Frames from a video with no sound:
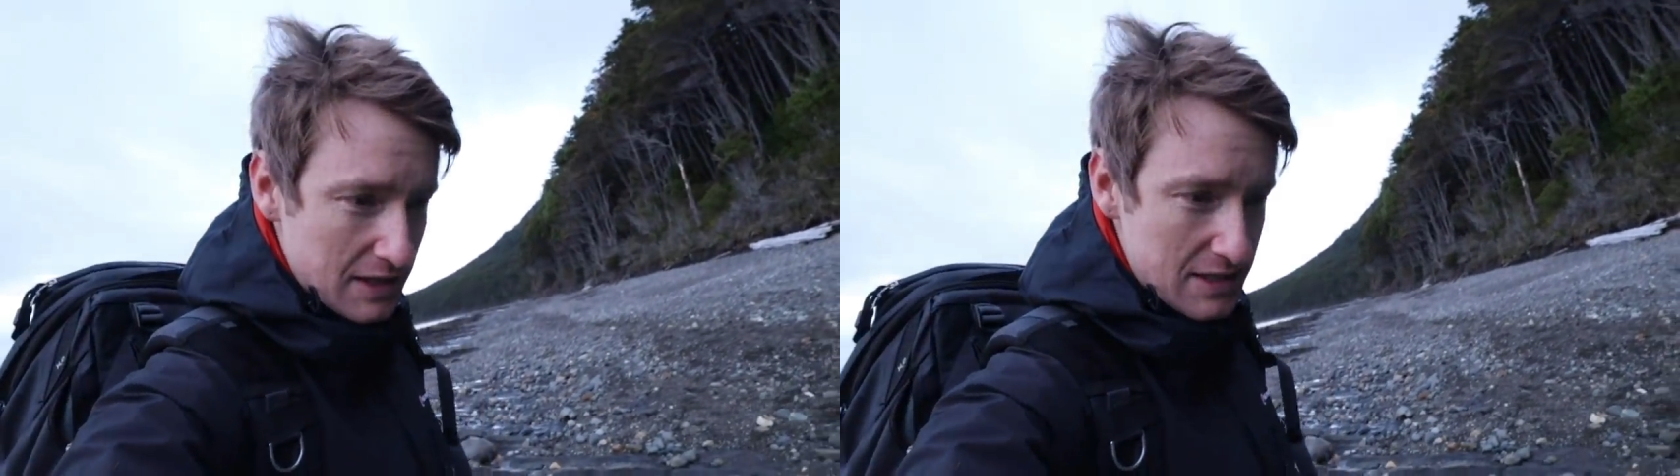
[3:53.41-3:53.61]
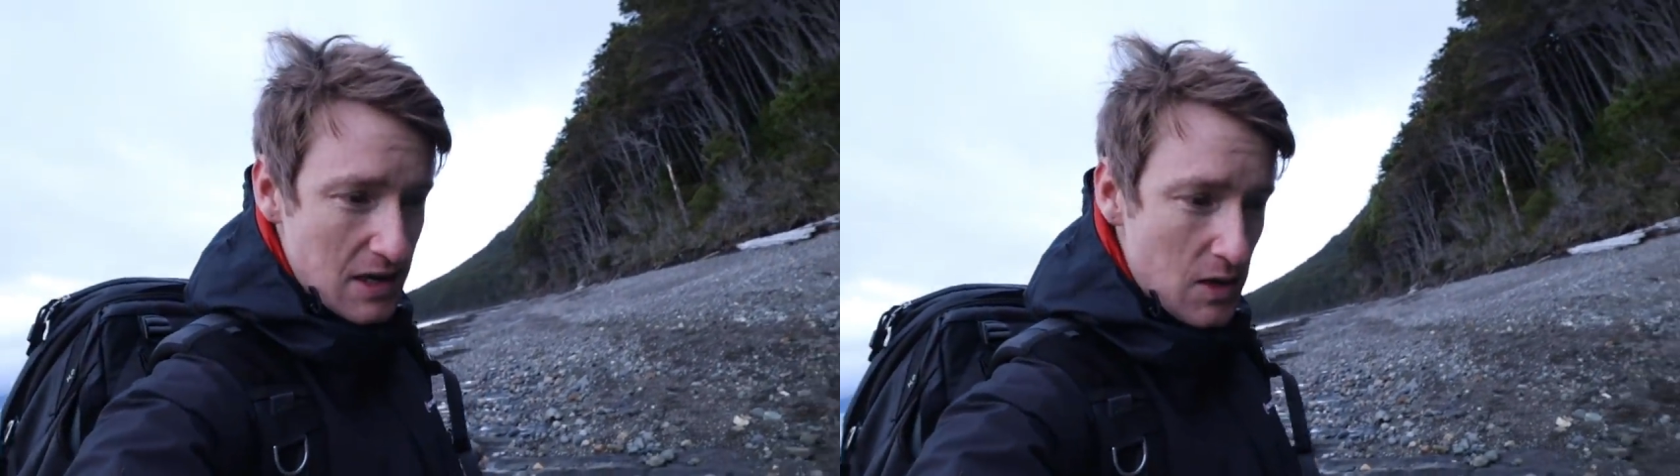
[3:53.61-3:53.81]

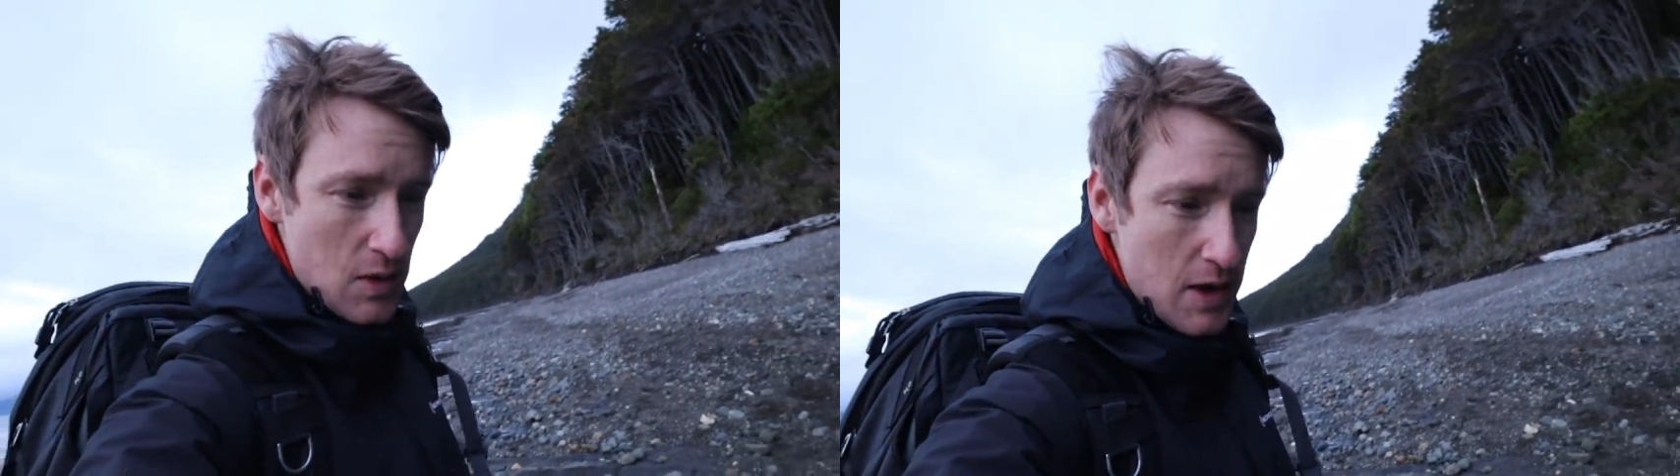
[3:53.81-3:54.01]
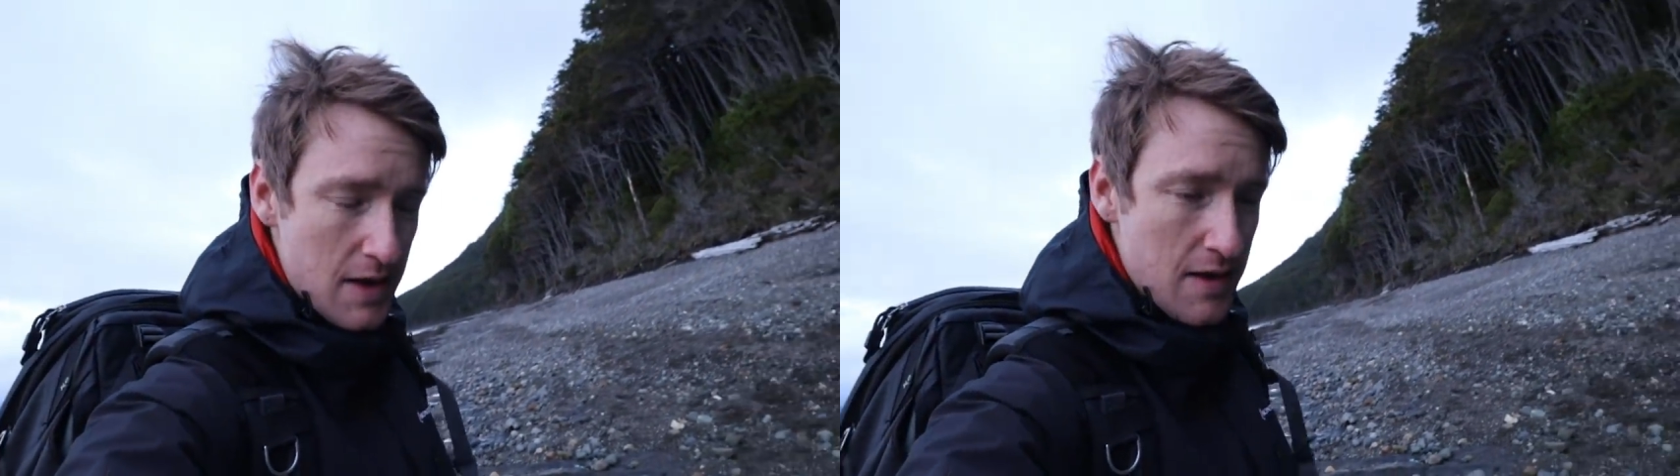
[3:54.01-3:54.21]

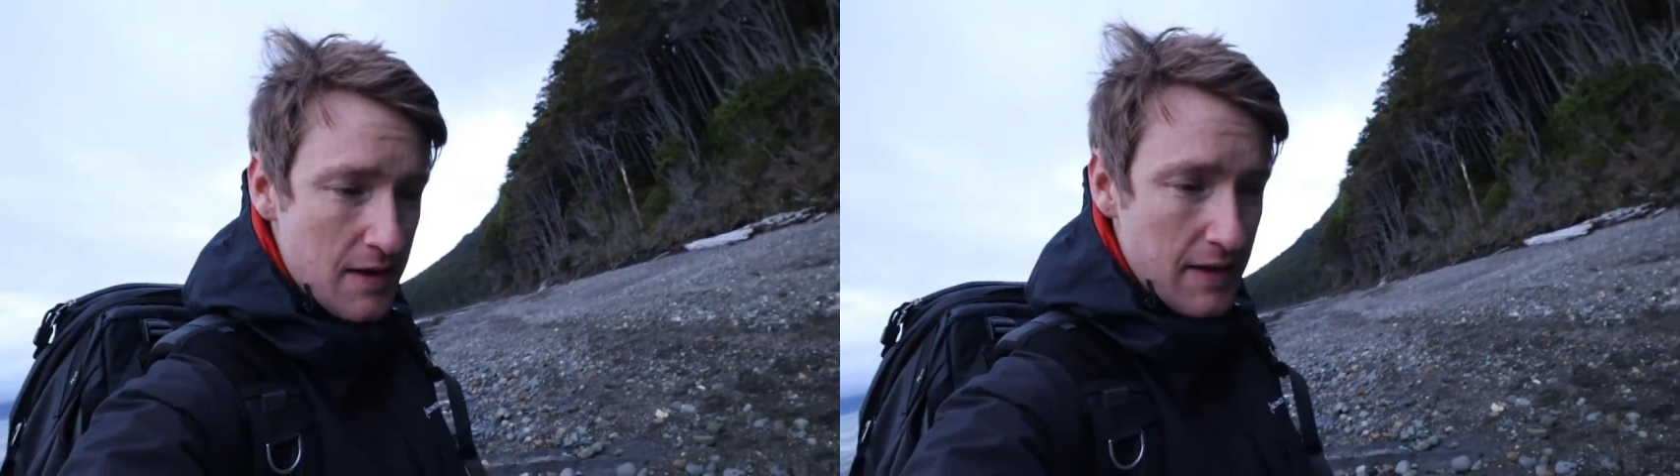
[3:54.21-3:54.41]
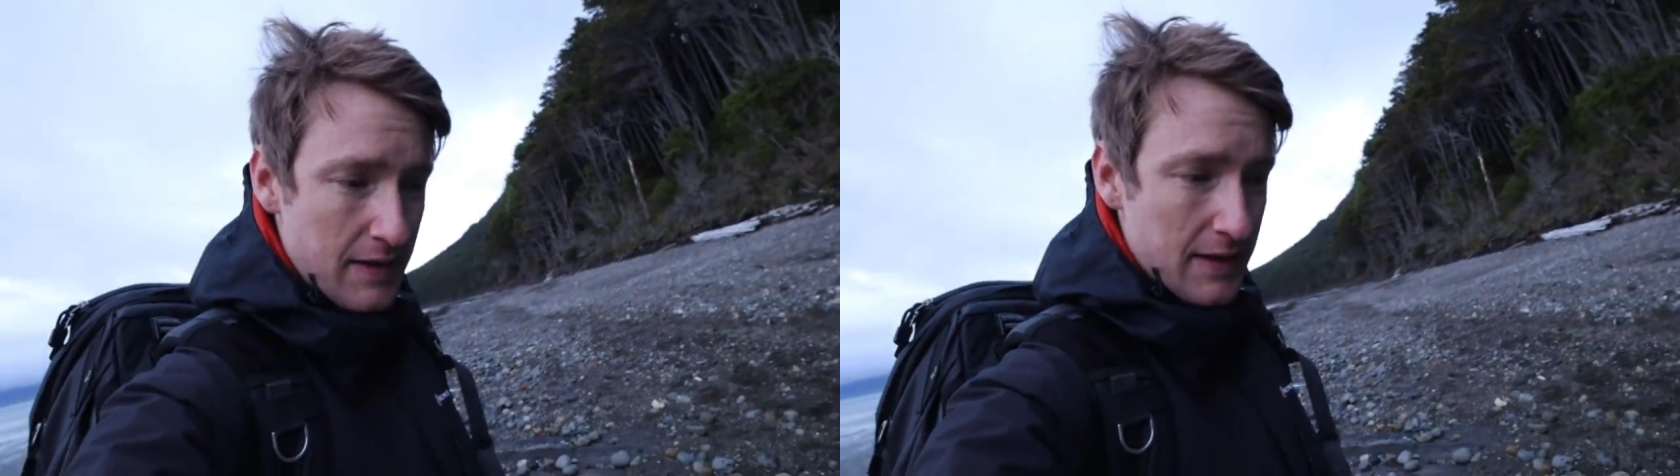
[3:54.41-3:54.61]
So,
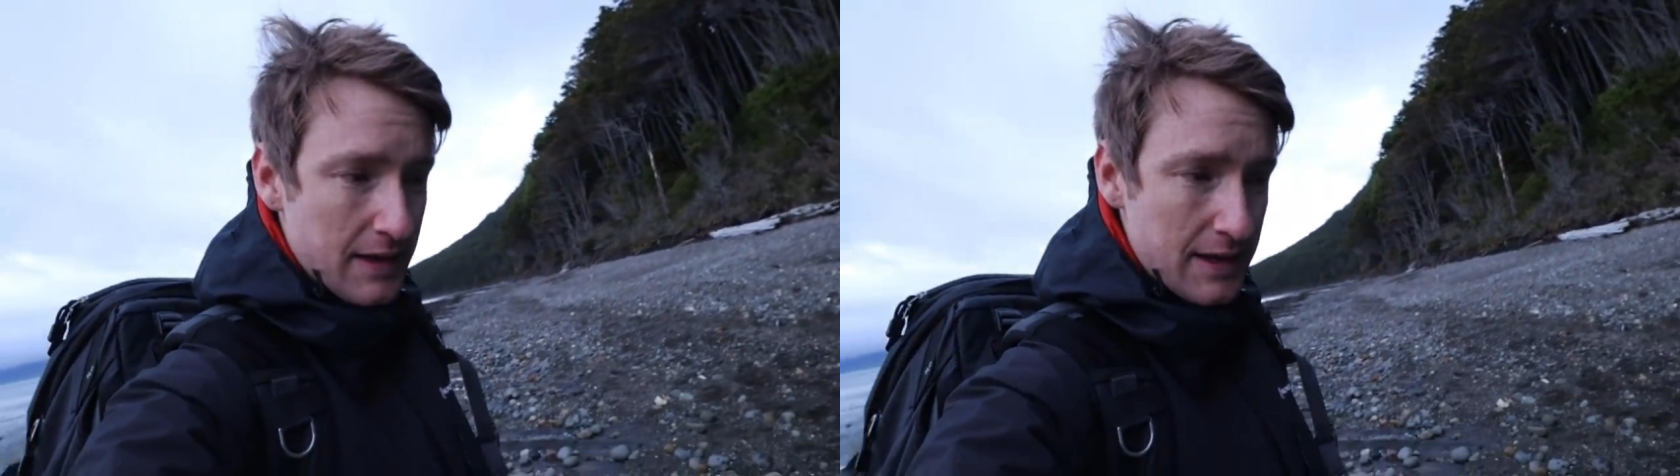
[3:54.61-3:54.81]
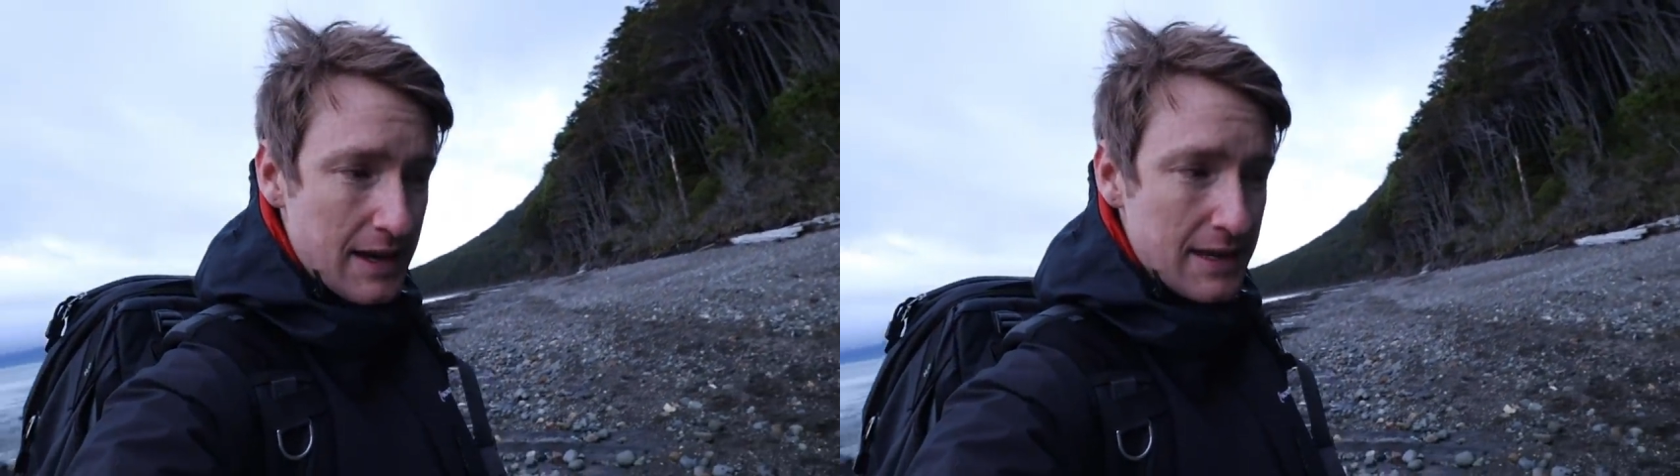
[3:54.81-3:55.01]

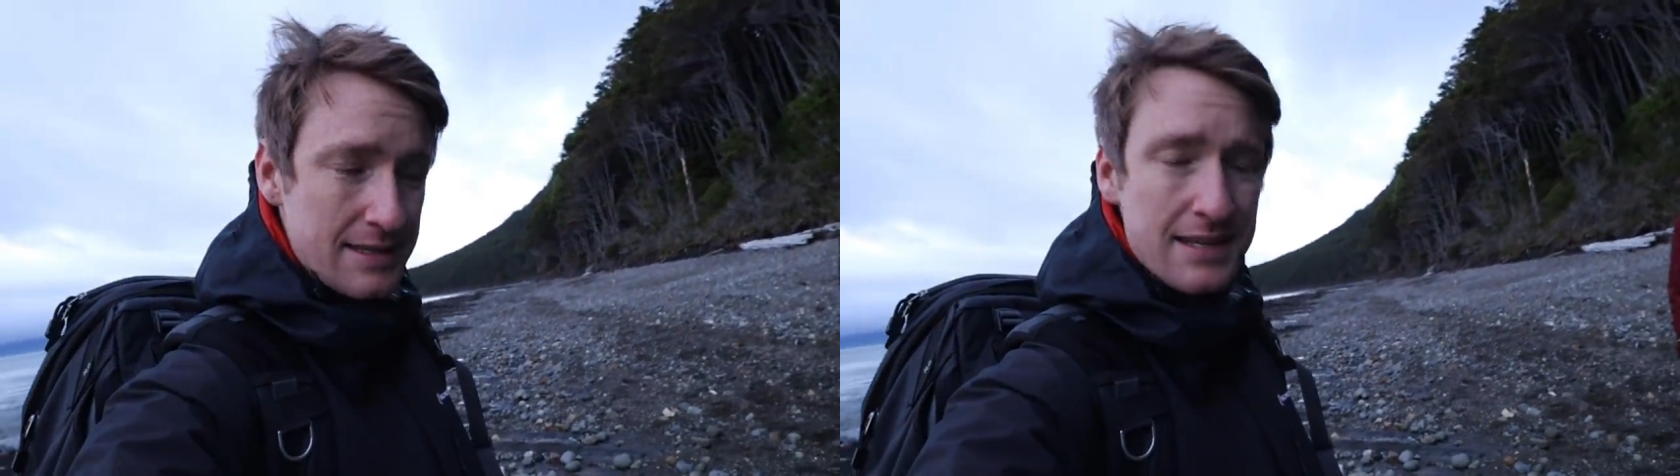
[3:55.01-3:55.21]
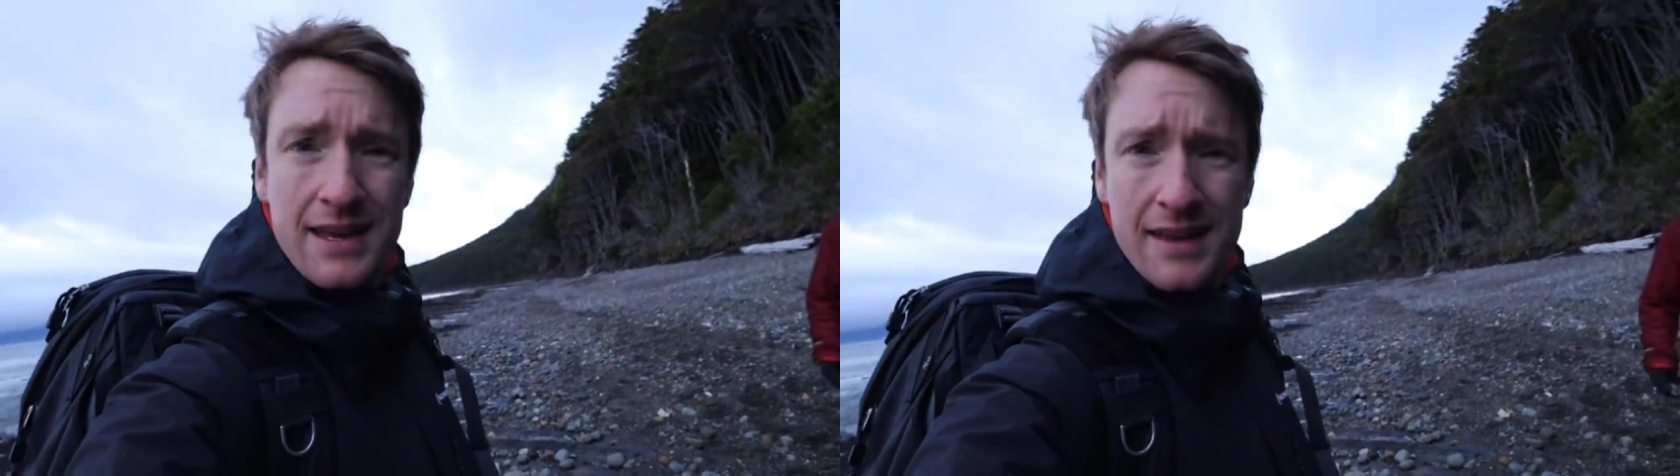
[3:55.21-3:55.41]

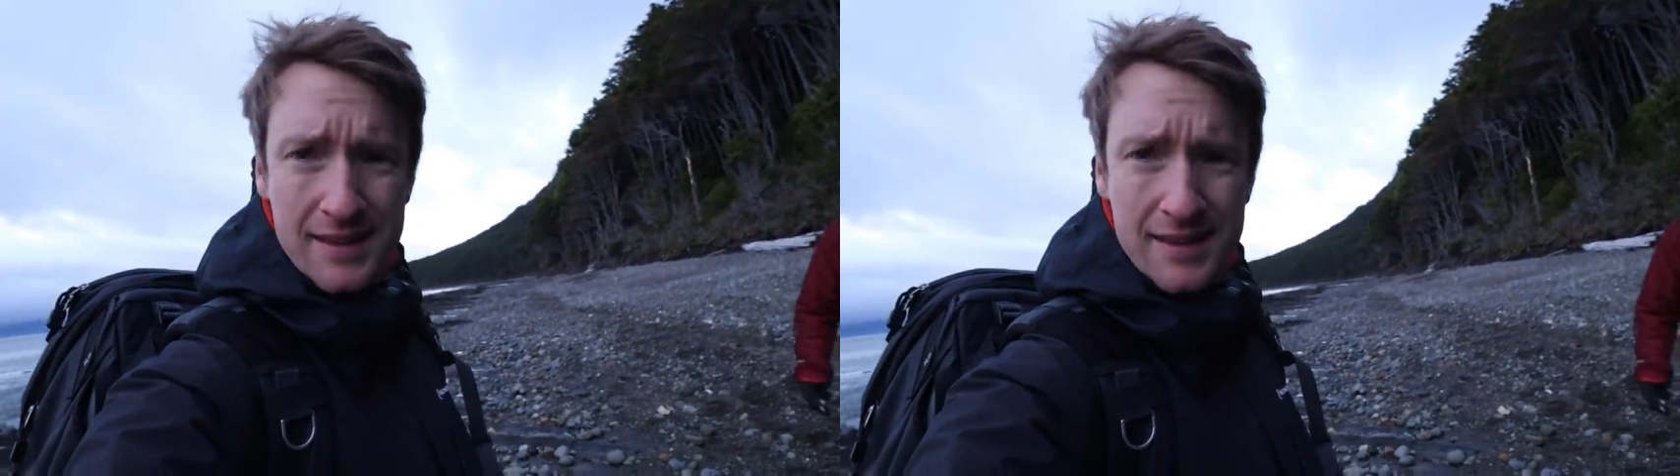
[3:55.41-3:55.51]
yes,